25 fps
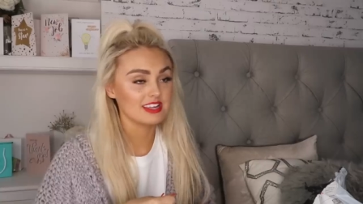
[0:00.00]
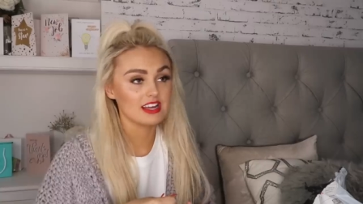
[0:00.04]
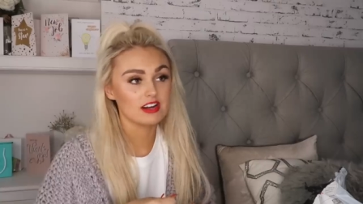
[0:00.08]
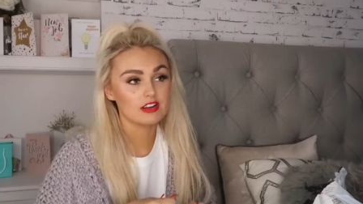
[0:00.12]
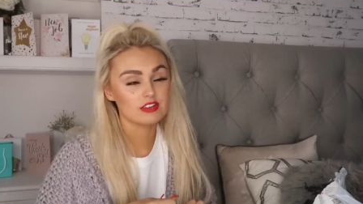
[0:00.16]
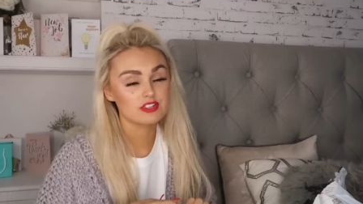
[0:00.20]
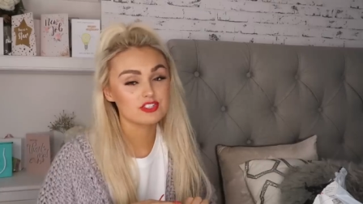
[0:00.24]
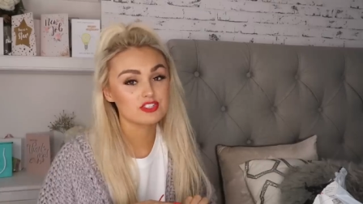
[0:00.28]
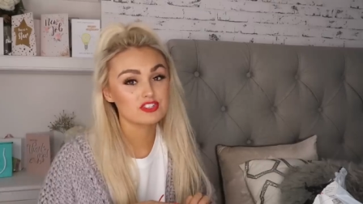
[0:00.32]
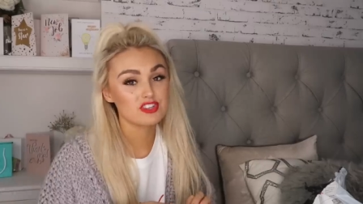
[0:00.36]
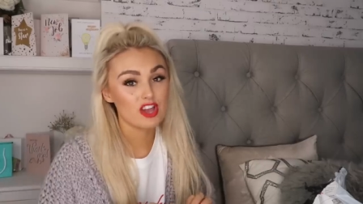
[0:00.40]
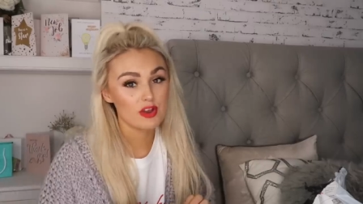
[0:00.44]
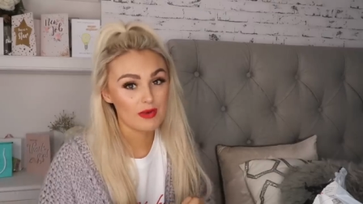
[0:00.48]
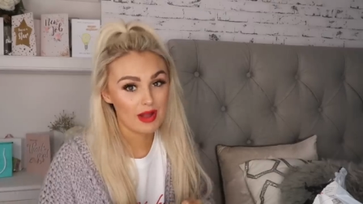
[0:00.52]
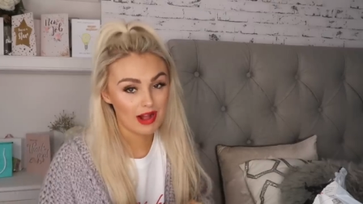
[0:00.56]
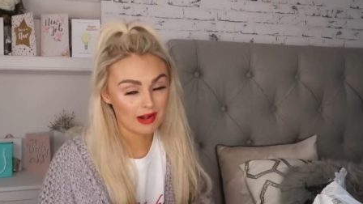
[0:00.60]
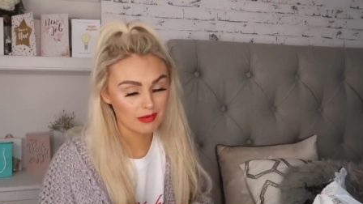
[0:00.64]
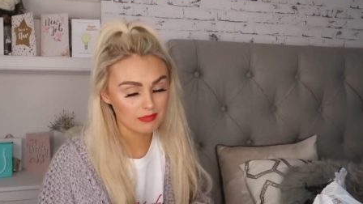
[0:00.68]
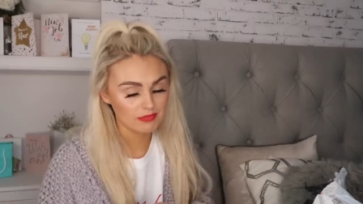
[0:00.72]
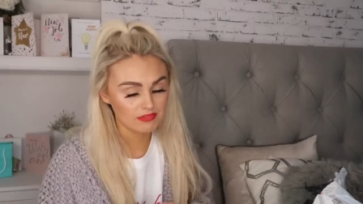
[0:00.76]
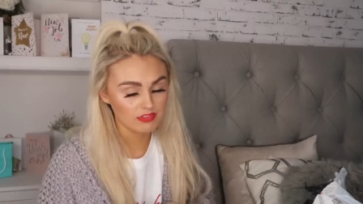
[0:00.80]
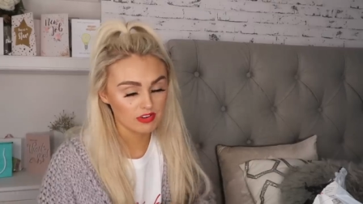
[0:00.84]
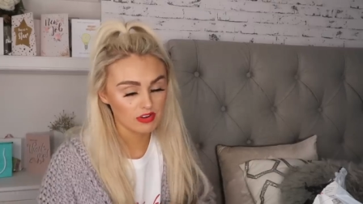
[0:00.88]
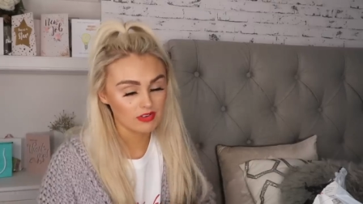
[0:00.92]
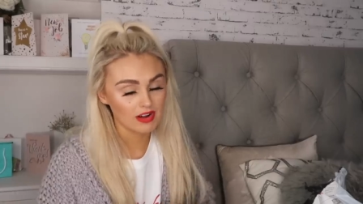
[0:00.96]
They are so
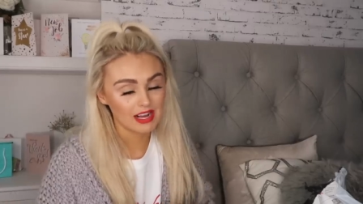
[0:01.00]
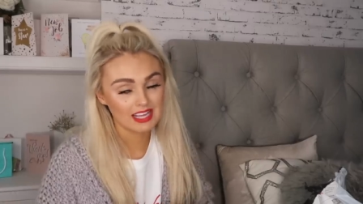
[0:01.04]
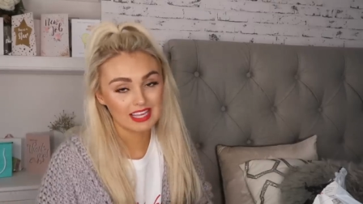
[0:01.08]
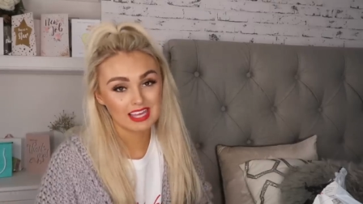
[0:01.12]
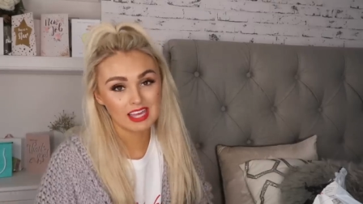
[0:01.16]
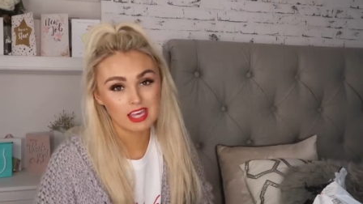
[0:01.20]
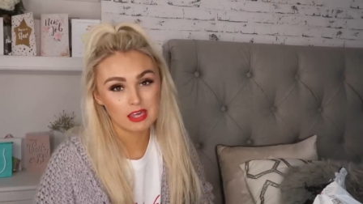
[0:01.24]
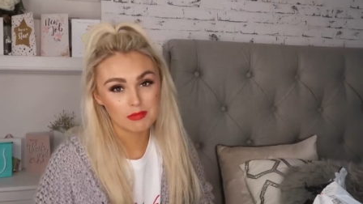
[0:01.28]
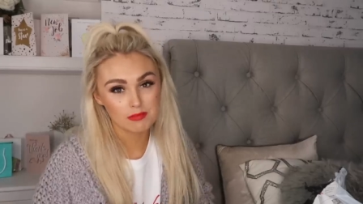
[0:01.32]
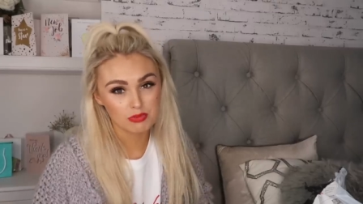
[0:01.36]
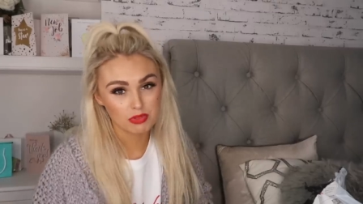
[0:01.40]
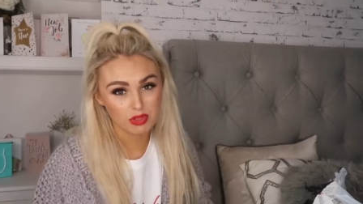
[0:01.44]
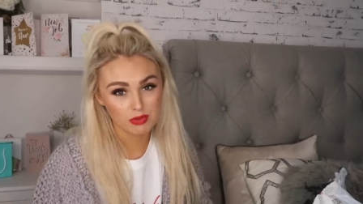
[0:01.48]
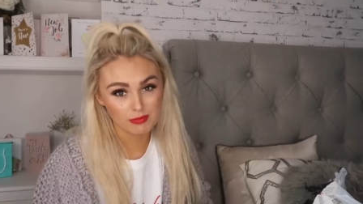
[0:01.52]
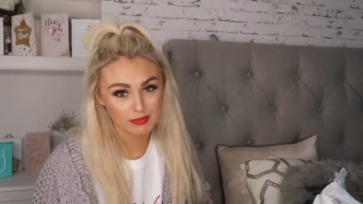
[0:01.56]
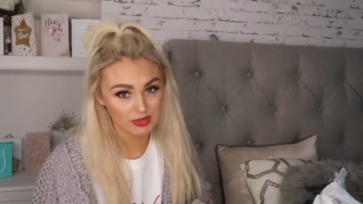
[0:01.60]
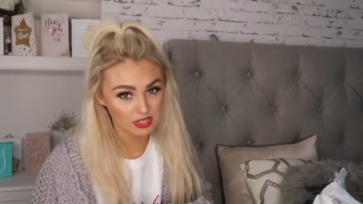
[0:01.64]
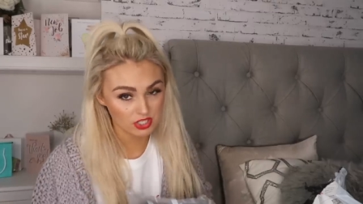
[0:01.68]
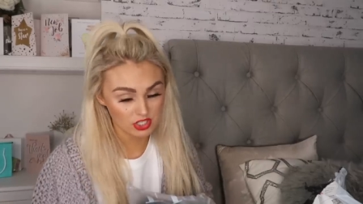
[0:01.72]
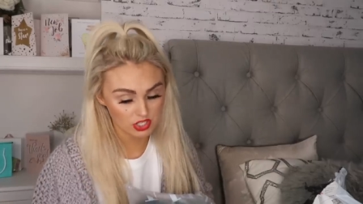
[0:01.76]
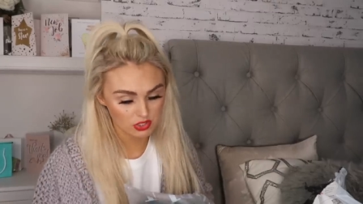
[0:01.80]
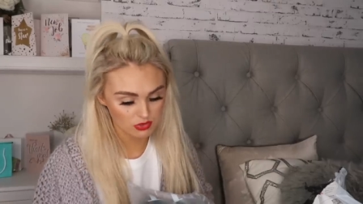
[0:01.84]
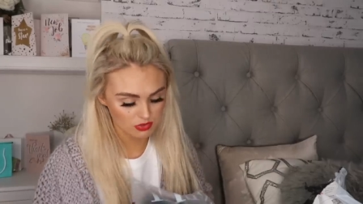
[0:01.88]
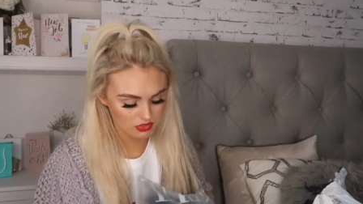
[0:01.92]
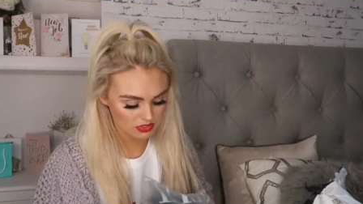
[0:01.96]
helpful. I keep them
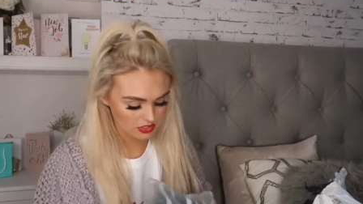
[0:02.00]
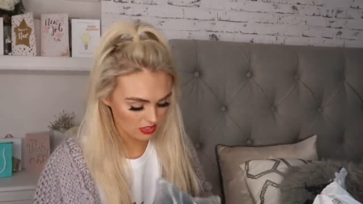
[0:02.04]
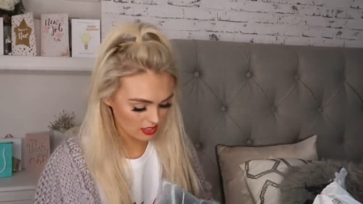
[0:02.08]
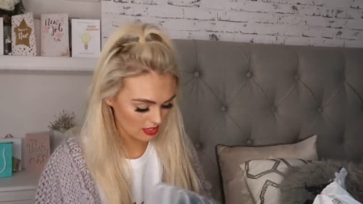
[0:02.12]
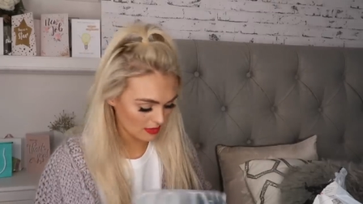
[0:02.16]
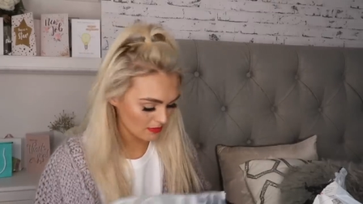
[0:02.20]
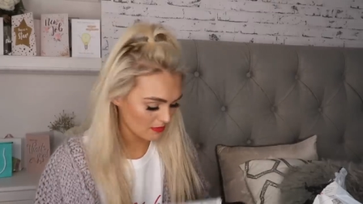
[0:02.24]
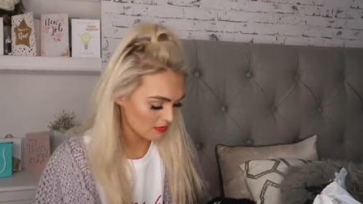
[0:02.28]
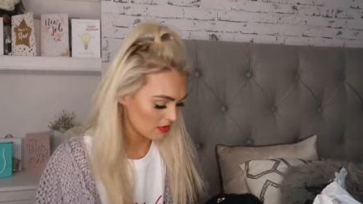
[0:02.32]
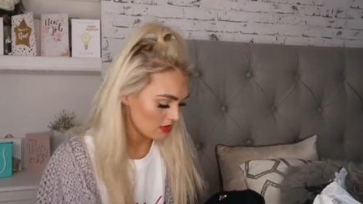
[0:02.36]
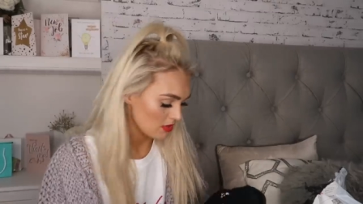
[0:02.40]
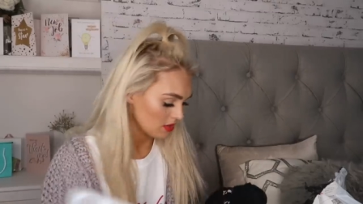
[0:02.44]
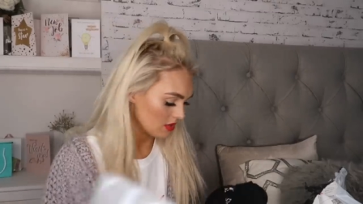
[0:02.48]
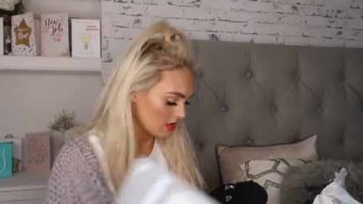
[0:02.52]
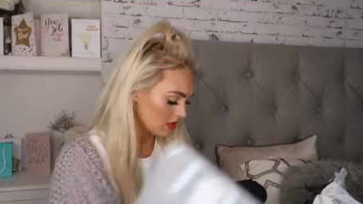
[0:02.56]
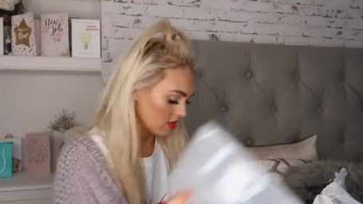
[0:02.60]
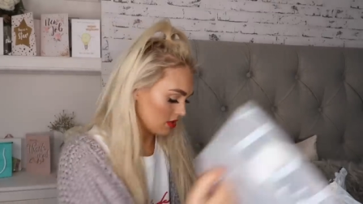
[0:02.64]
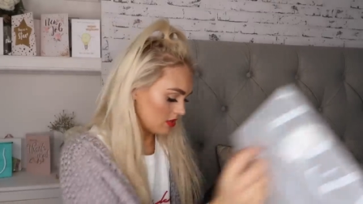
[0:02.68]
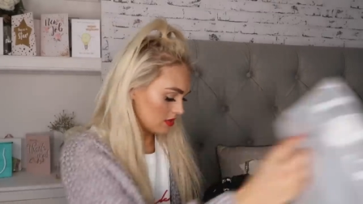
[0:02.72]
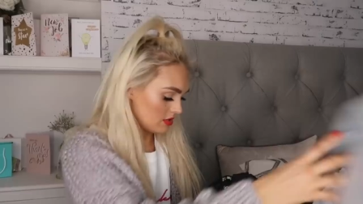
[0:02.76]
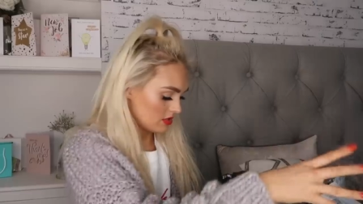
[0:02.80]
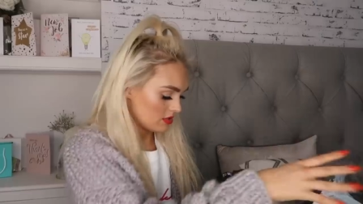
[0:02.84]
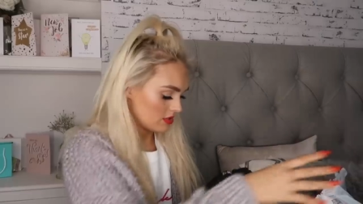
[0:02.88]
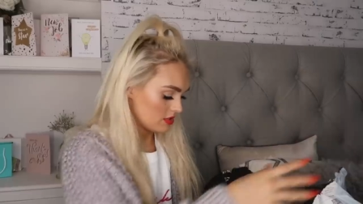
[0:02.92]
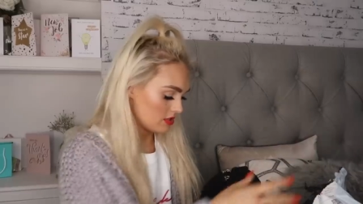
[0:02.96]
and use them.
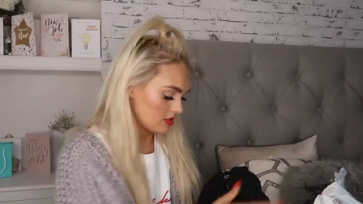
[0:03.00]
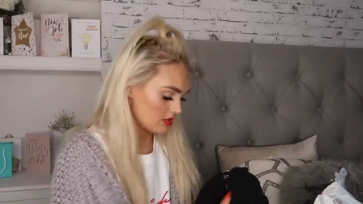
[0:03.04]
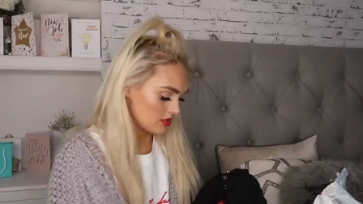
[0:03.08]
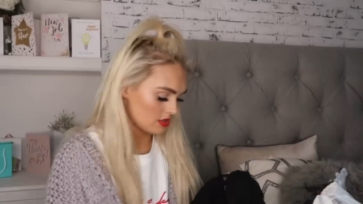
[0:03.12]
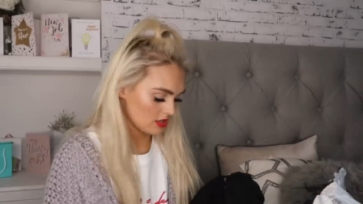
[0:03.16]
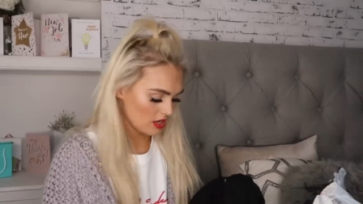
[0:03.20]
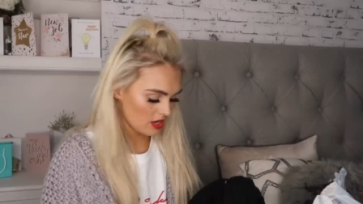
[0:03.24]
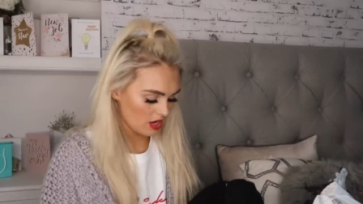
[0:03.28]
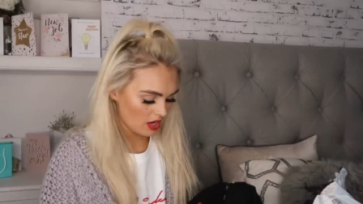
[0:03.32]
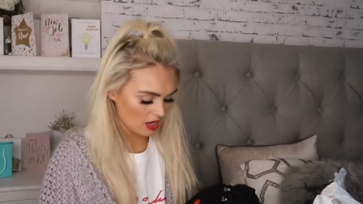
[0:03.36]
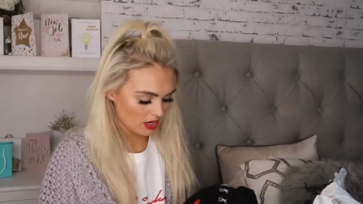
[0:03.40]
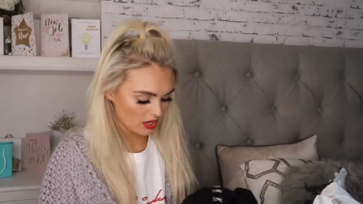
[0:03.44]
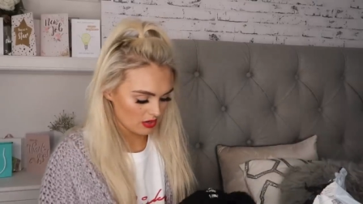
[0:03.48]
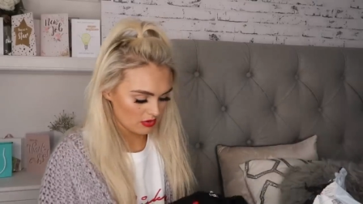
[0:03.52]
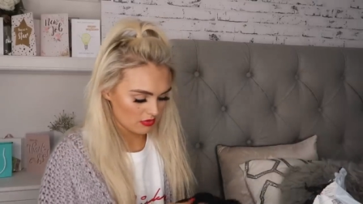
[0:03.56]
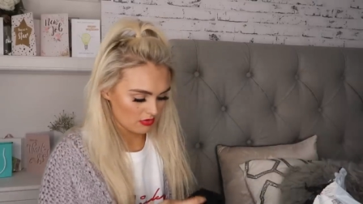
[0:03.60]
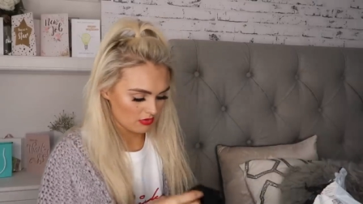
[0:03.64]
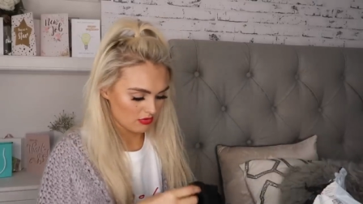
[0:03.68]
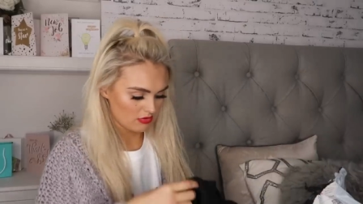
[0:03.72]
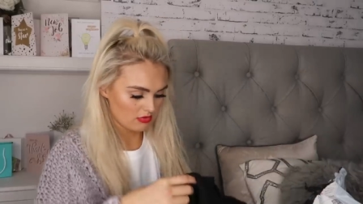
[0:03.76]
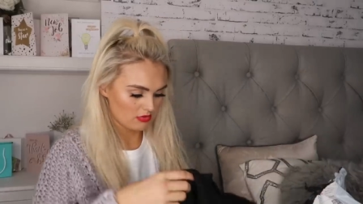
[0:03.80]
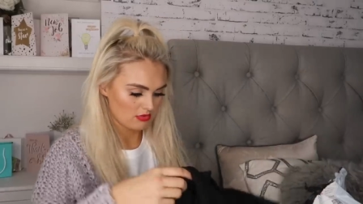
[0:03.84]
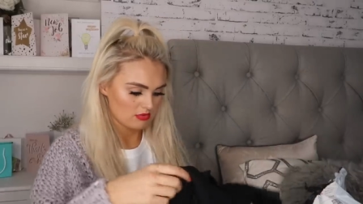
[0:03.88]
So.